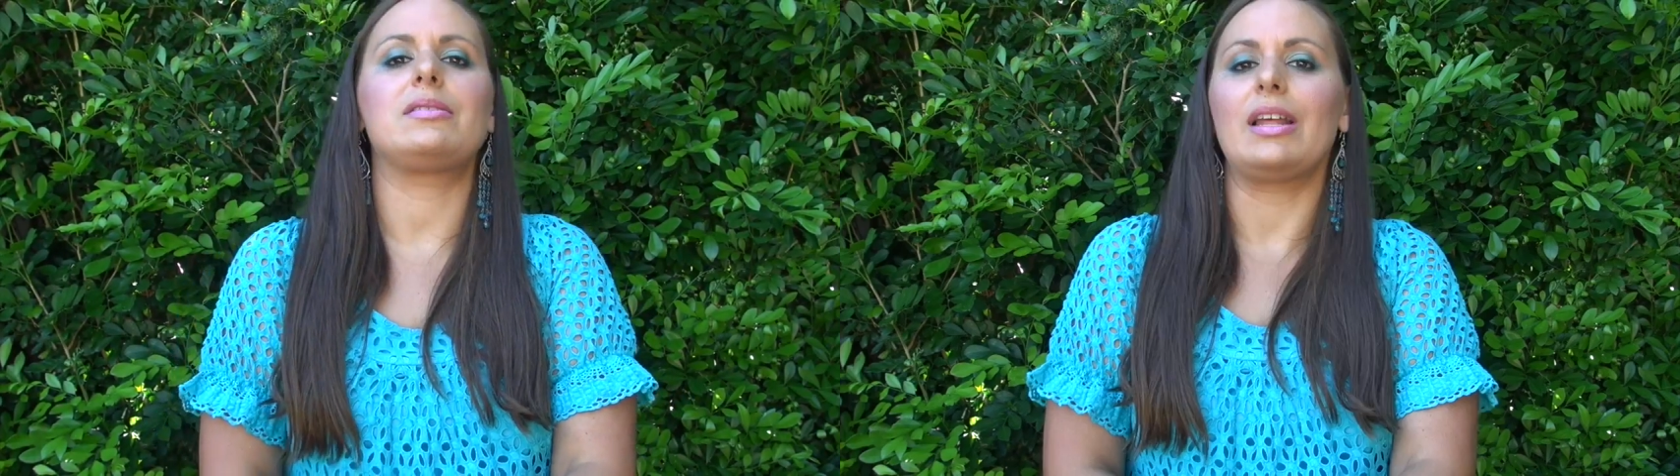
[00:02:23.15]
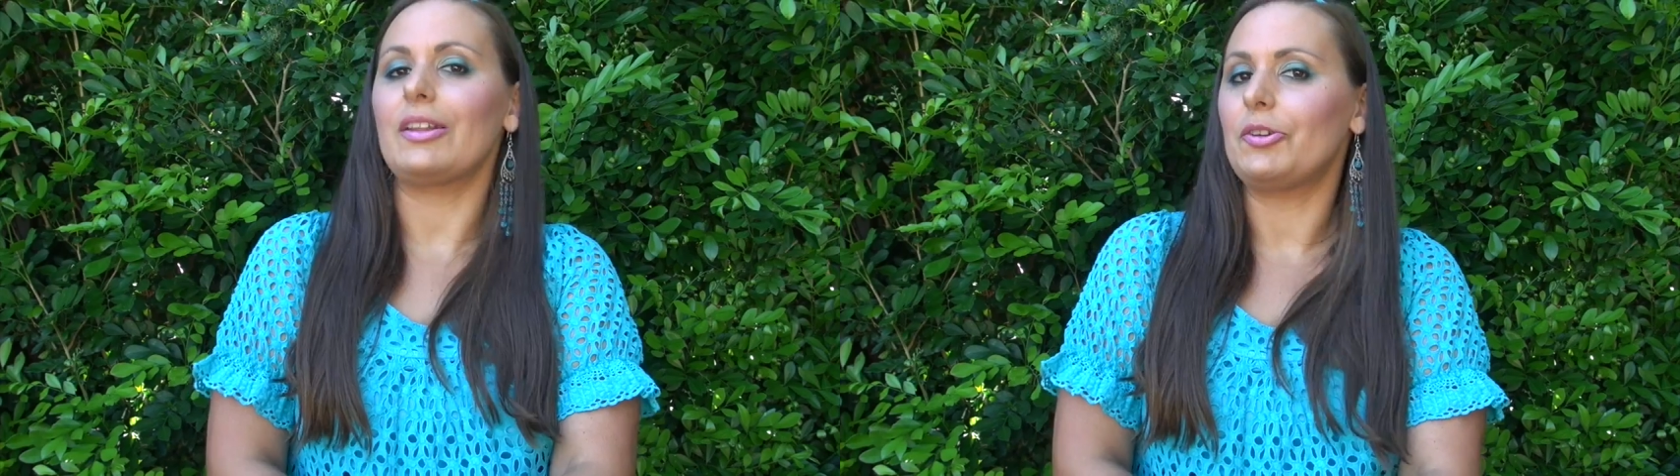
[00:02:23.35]

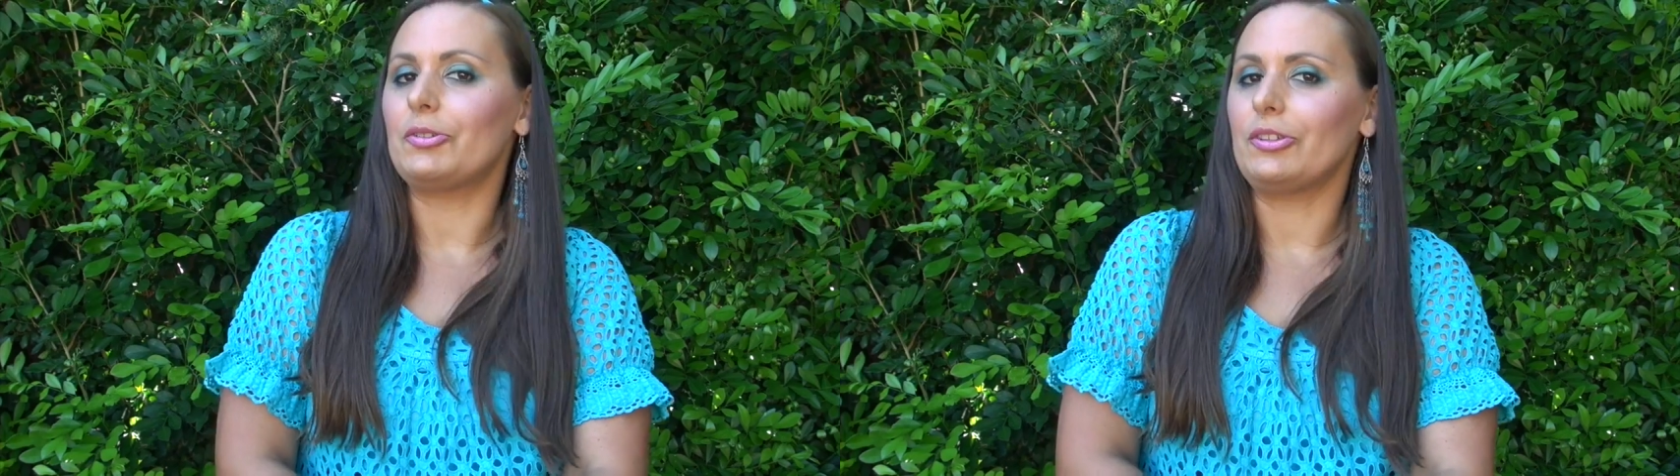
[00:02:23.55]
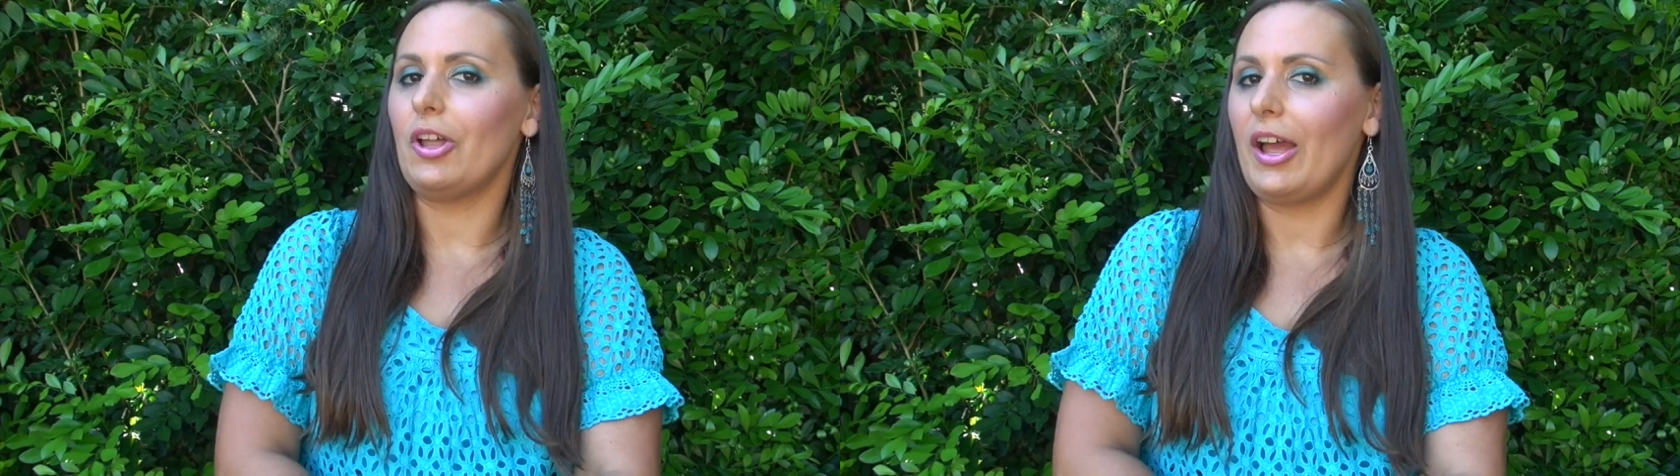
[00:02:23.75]
sell it
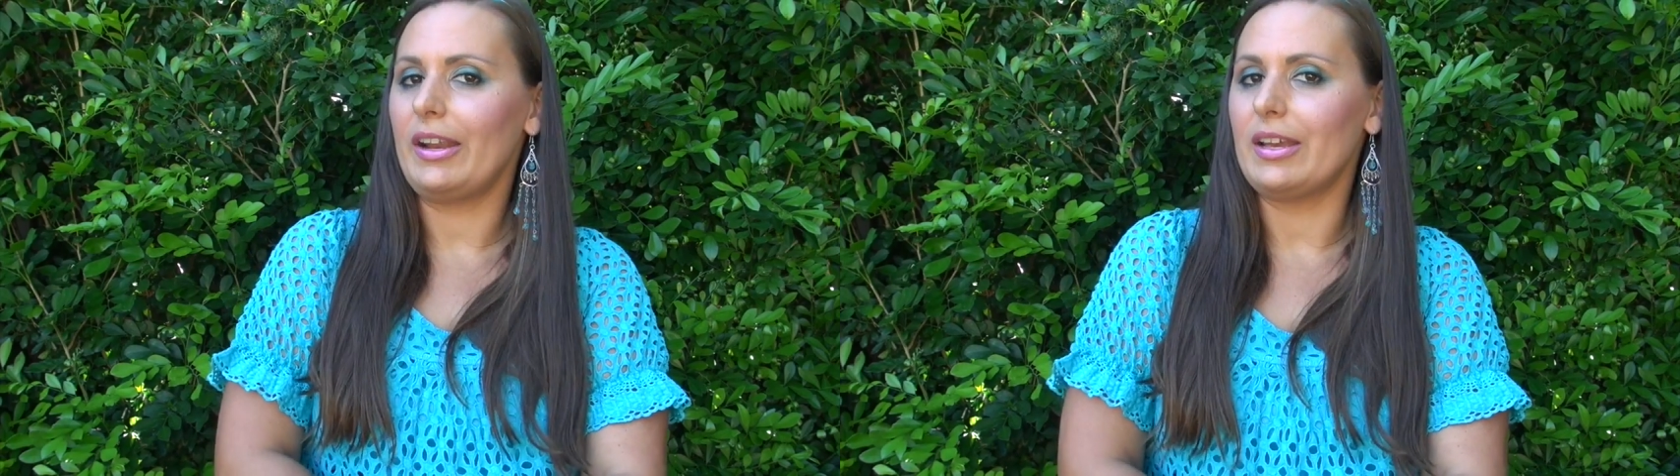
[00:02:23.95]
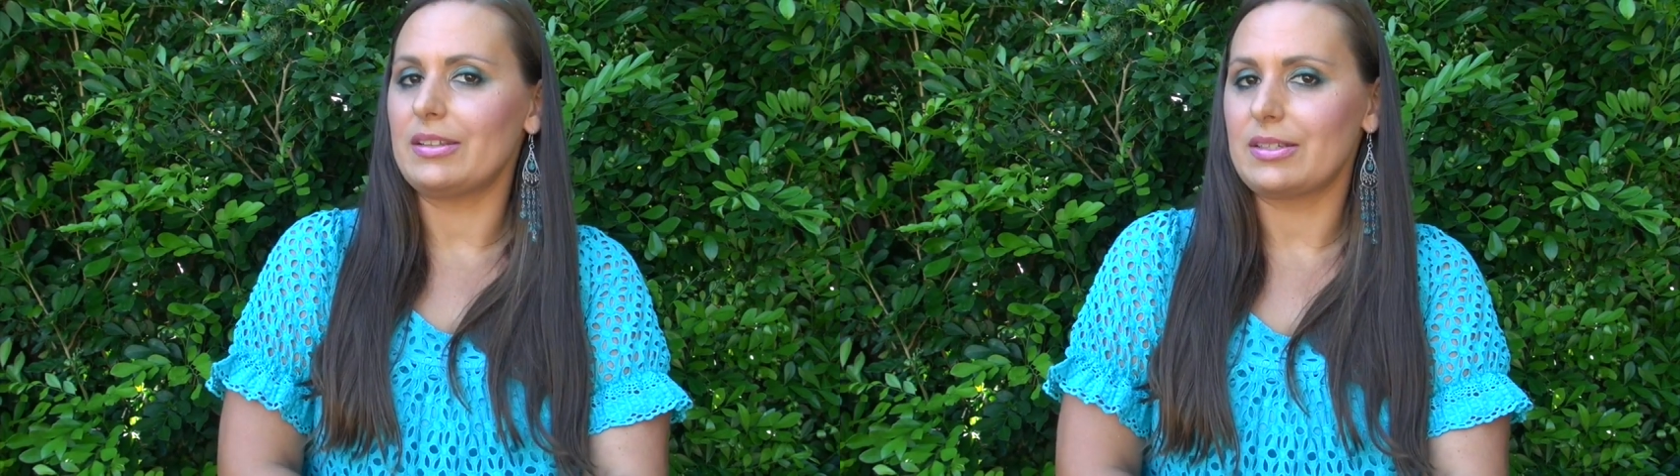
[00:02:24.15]

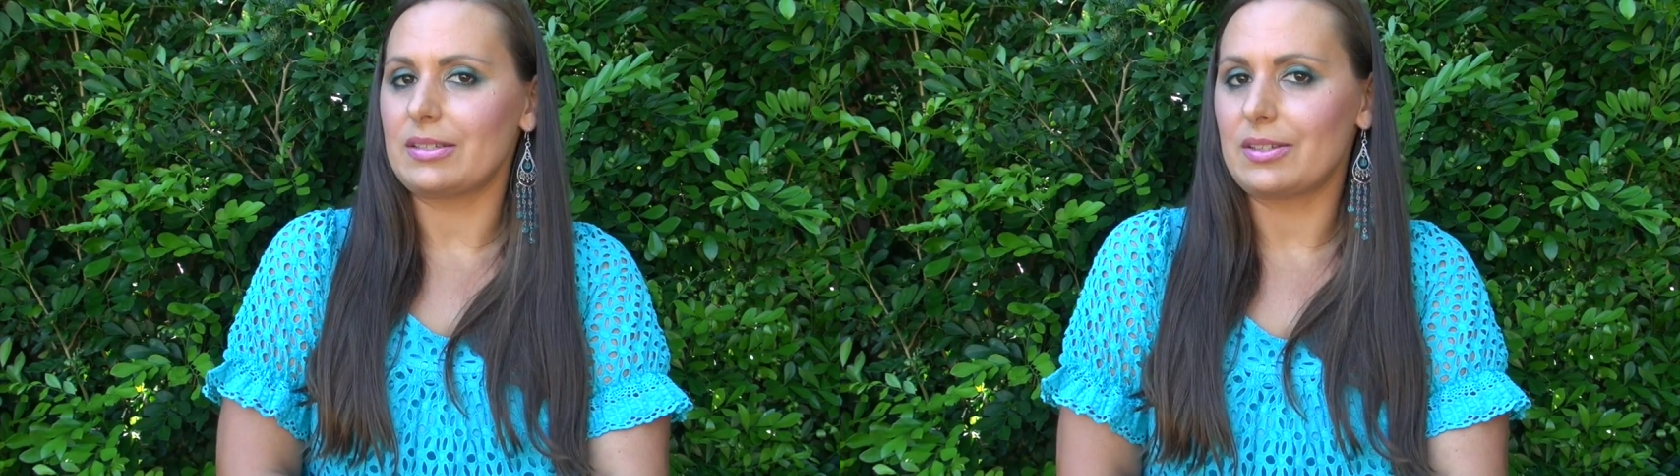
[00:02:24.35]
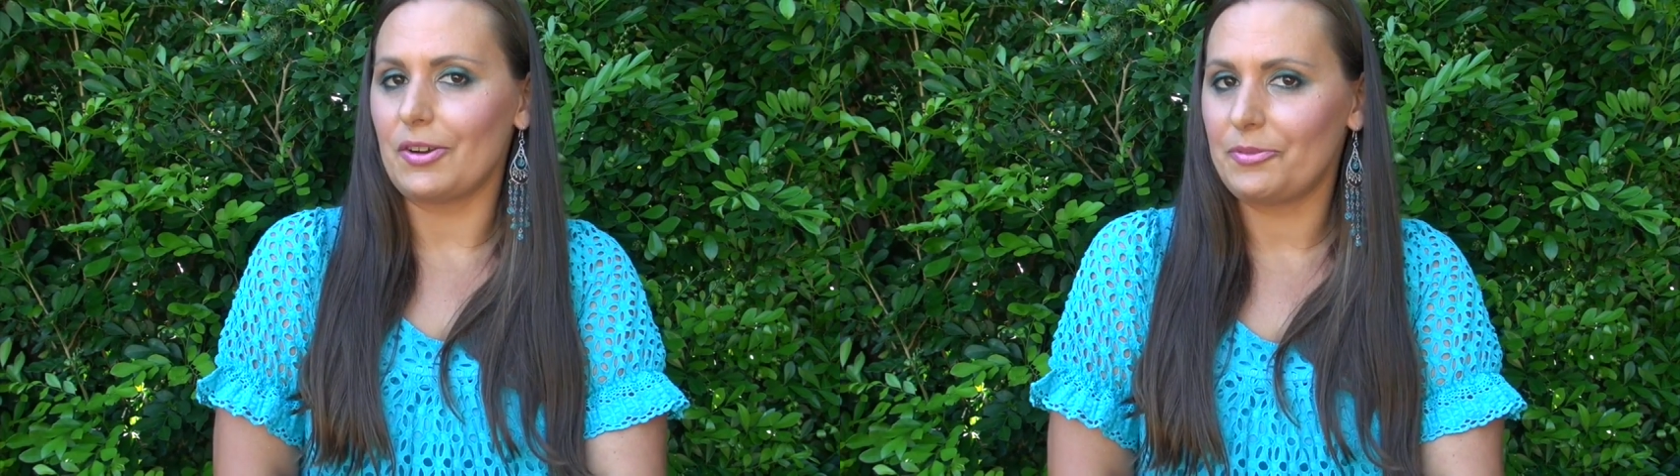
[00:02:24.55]
online as a
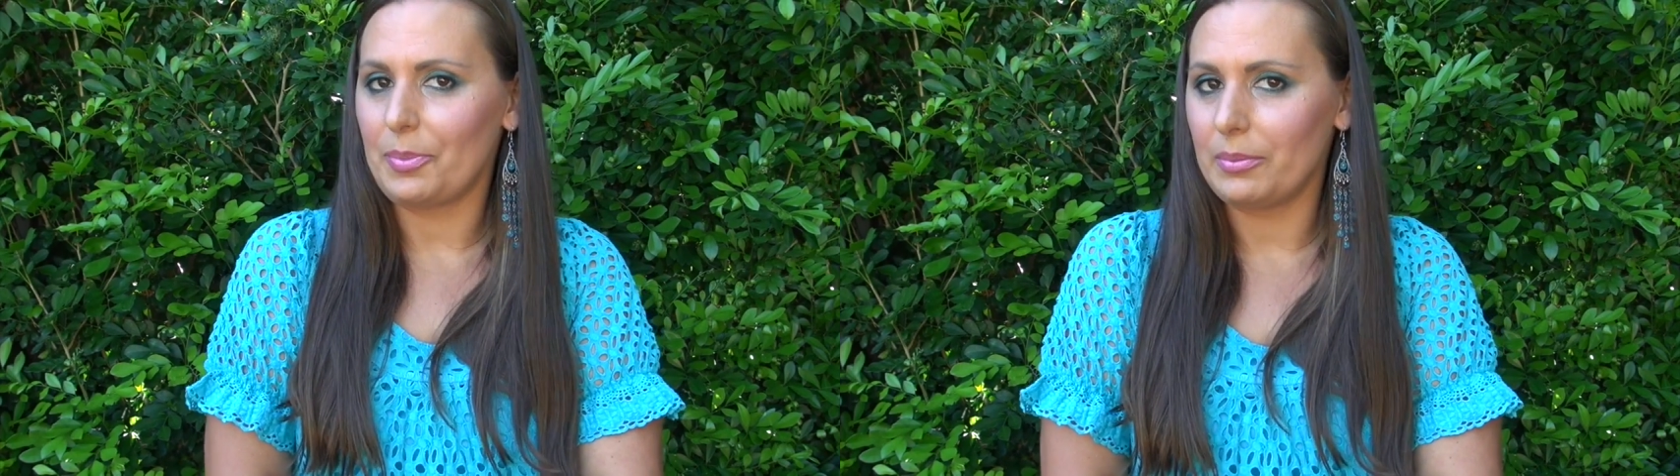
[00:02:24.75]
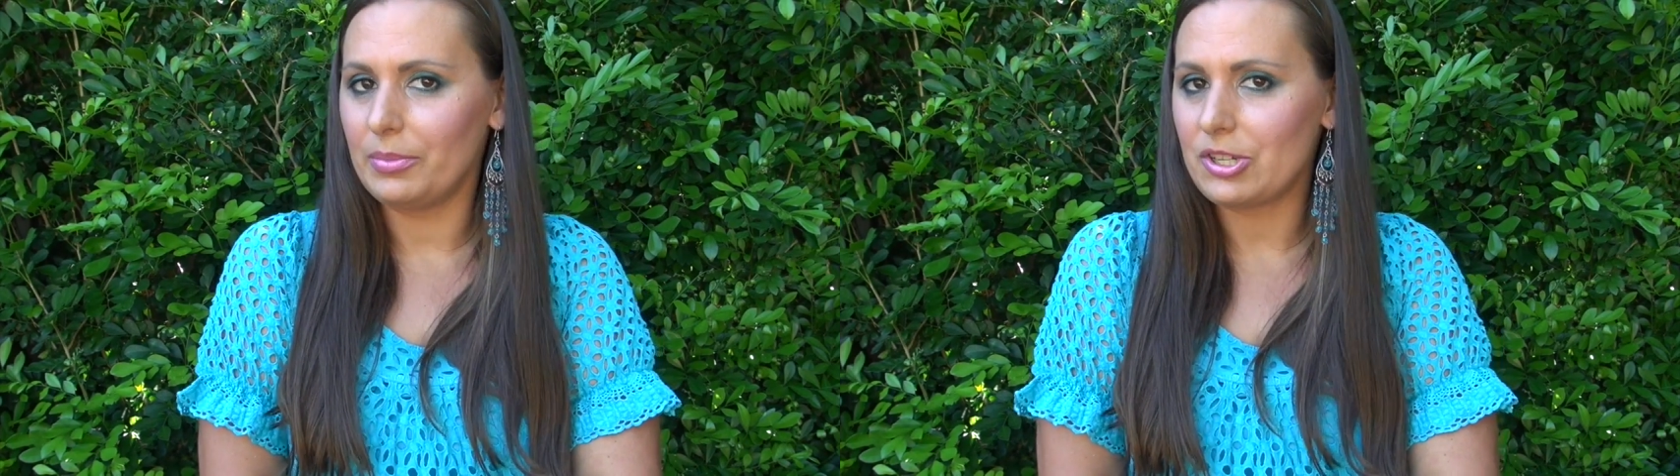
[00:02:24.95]

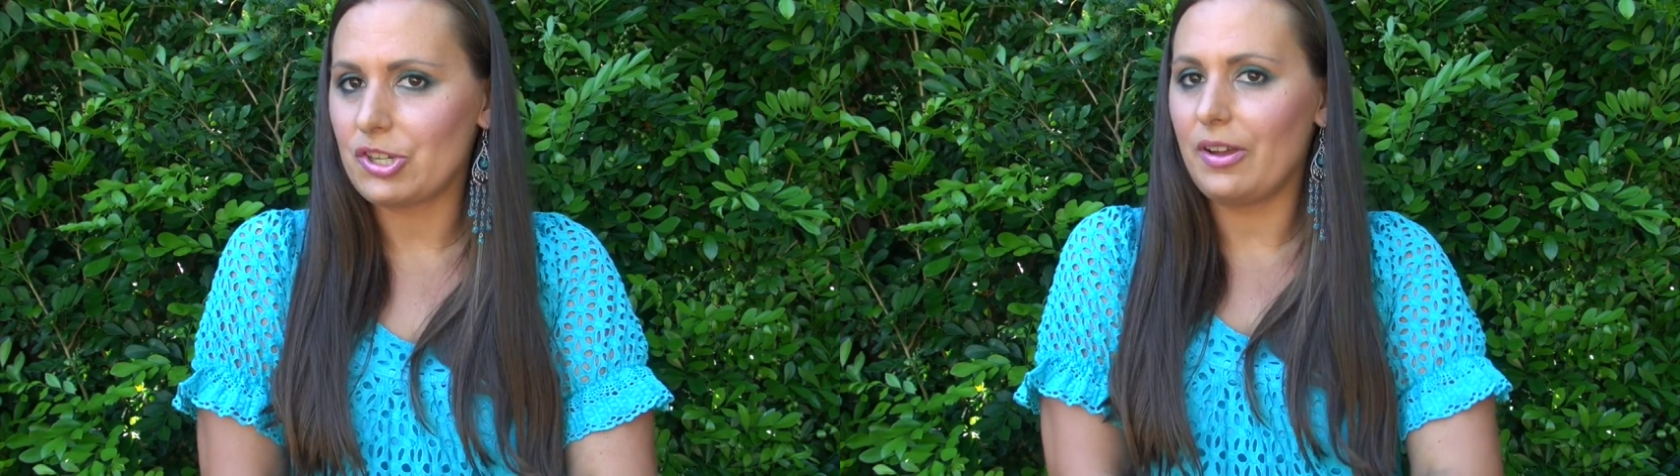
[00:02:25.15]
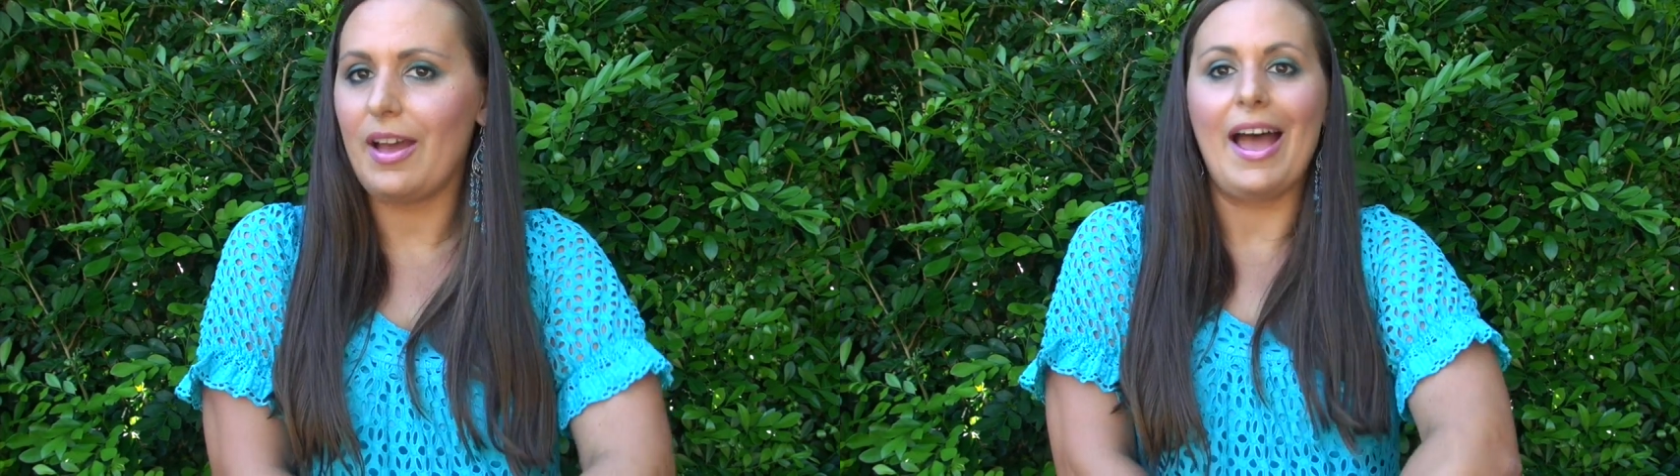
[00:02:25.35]

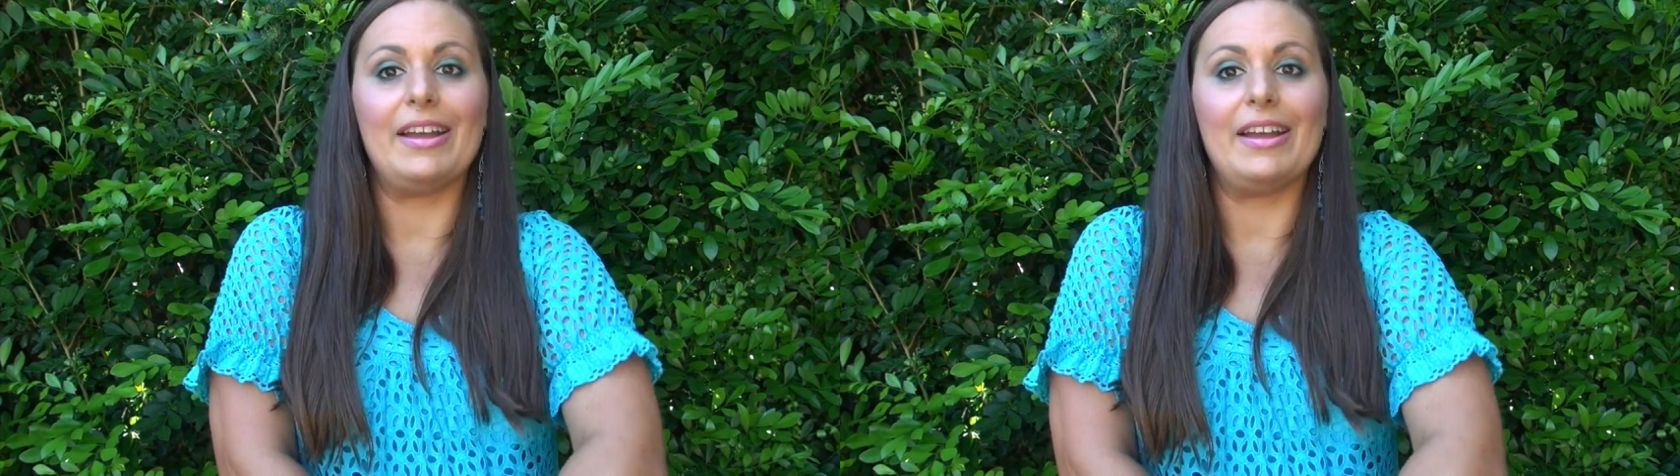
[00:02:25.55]
self-publisher